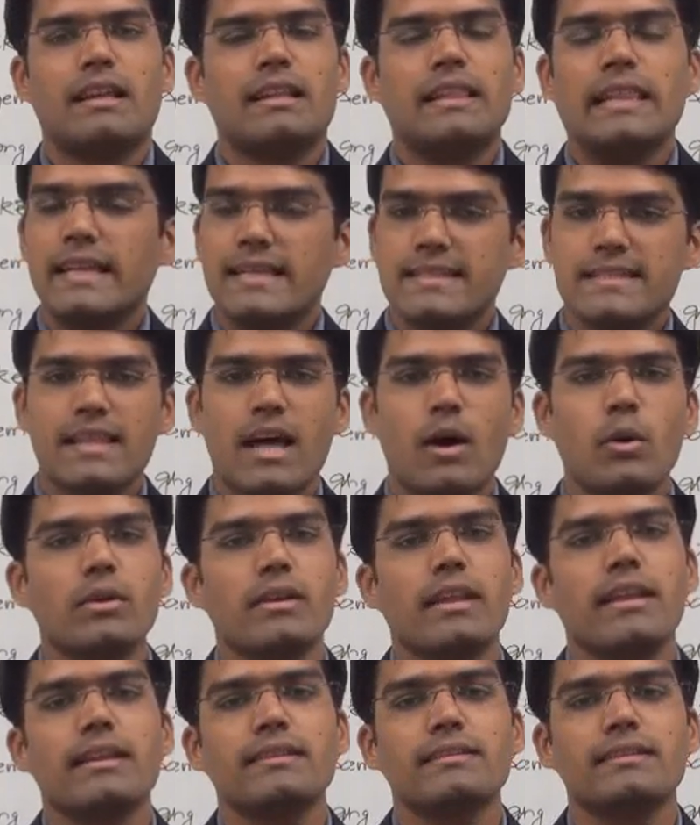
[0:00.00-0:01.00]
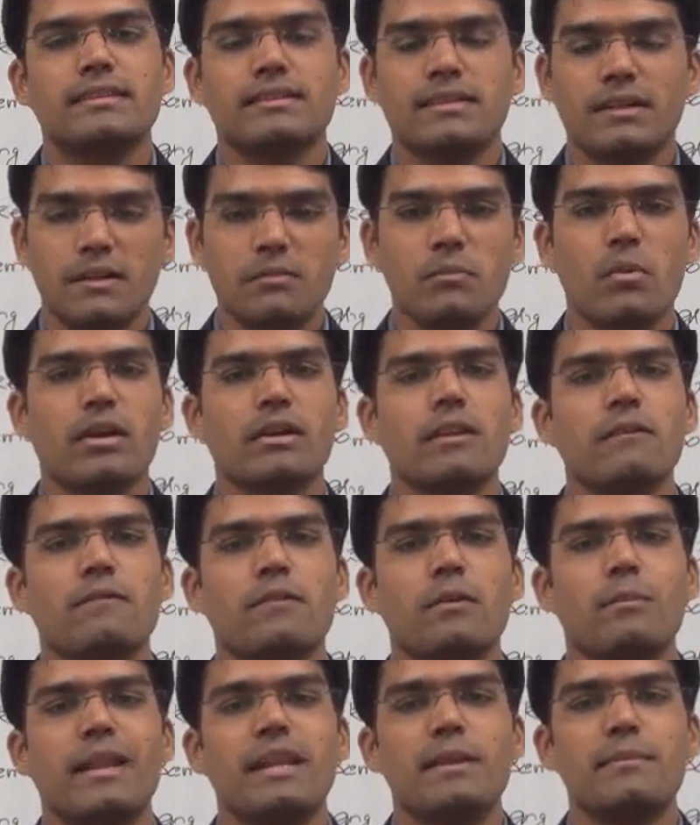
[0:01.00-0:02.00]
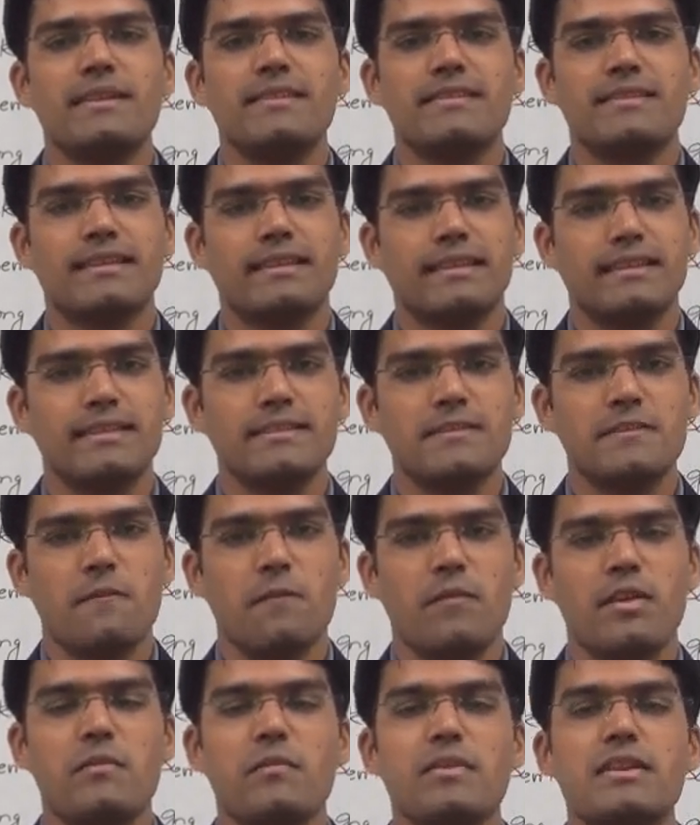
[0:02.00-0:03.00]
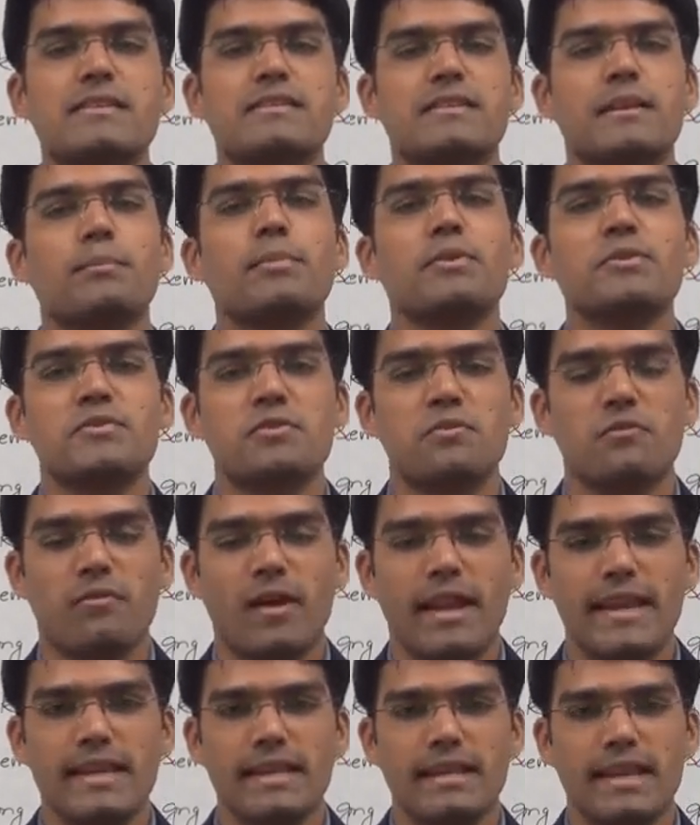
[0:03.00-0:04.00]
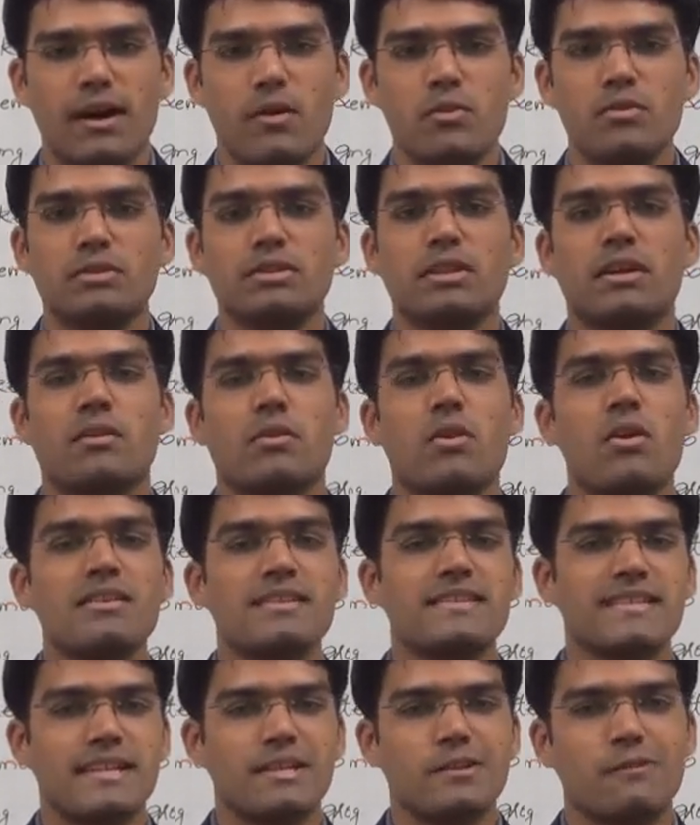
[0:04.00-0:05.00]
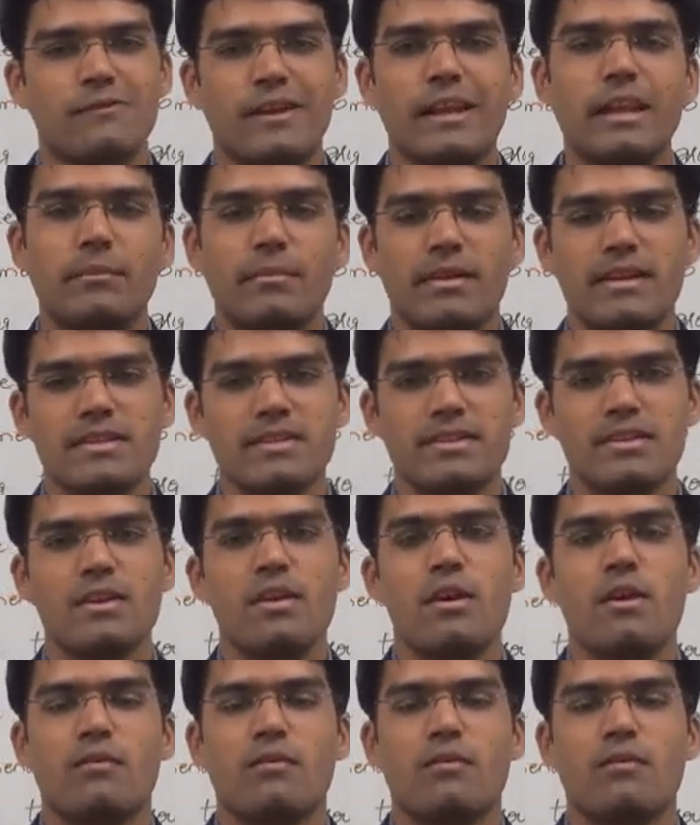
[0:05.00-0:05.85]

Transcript: Let us now take the third model from element series, where we are supposed to find out the wrong set of elements